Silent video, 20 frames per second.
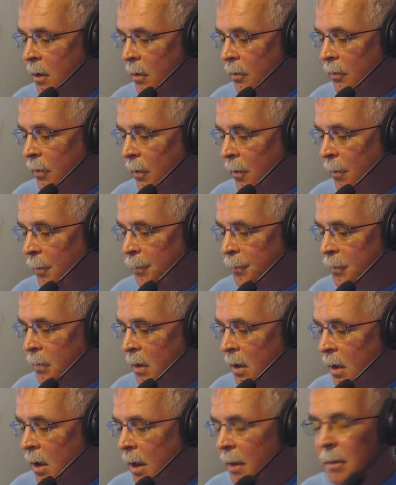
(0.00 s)
So,
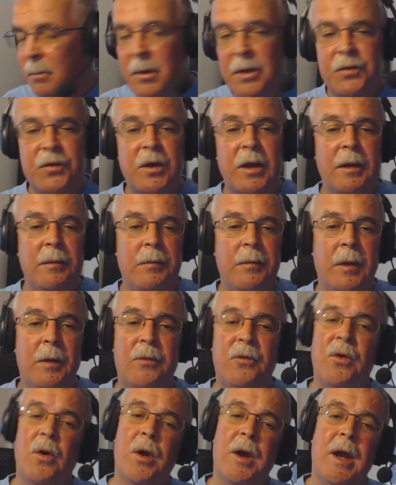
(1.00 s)
and the Michigan,
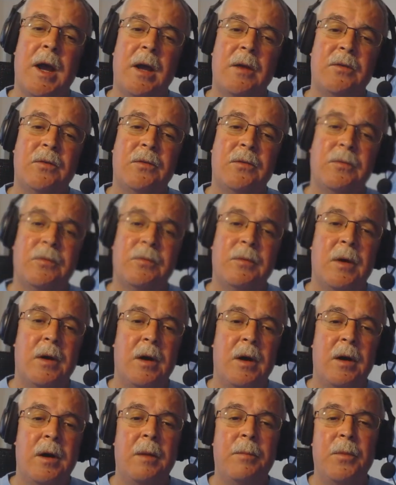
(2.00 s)
sorry guys,
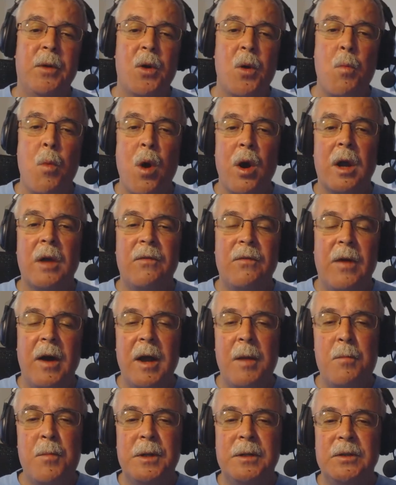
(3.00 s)
up there at Market
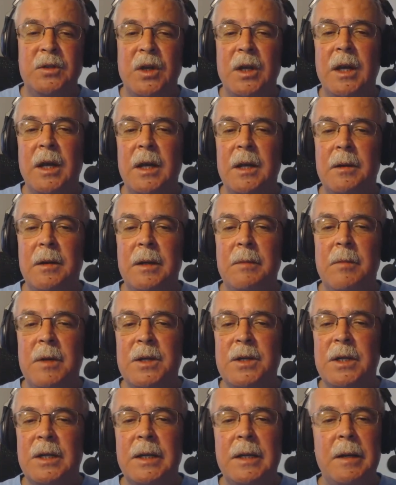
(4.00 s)
Fine, Benzinga in
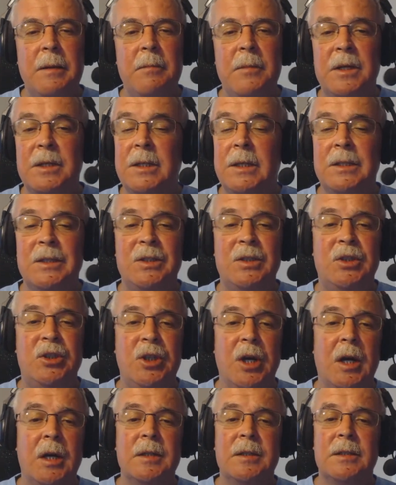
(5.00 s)
Michigan. Michigan's
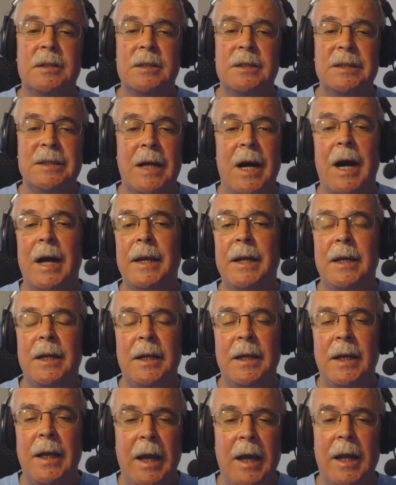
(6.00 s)
just not
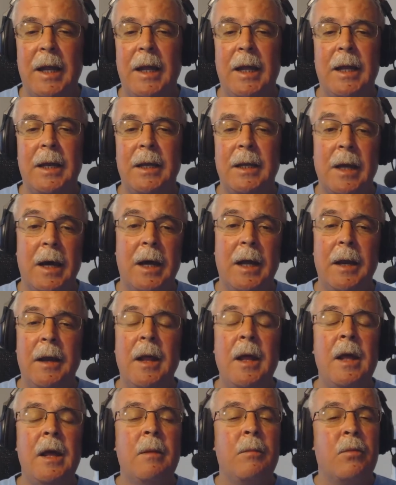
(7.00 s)
getting it
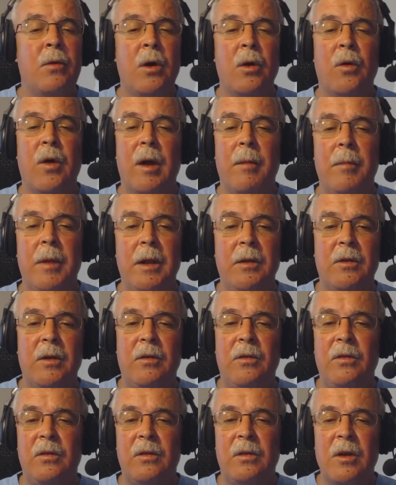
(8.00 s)
done. Program needs a
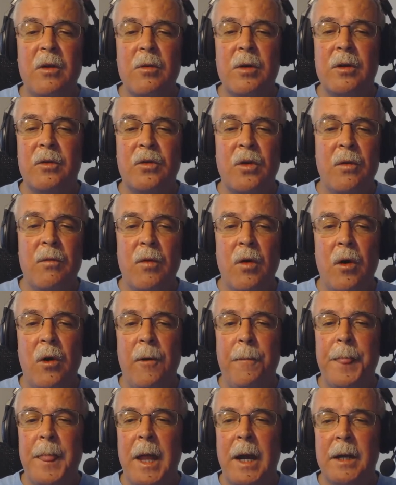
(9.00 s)
serious
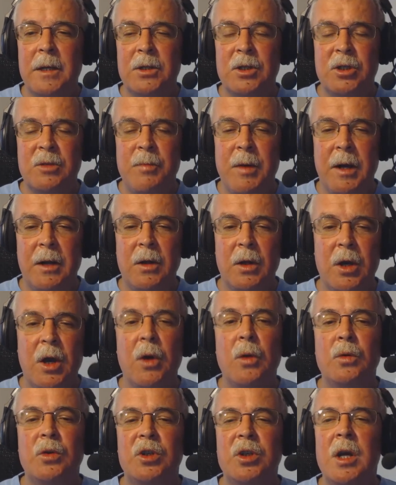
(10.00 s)
overhaul, and I suspect the
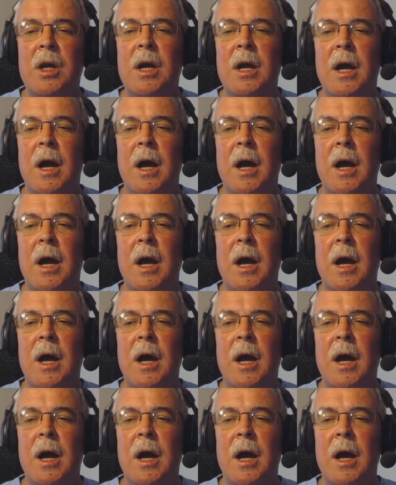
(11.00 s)
coach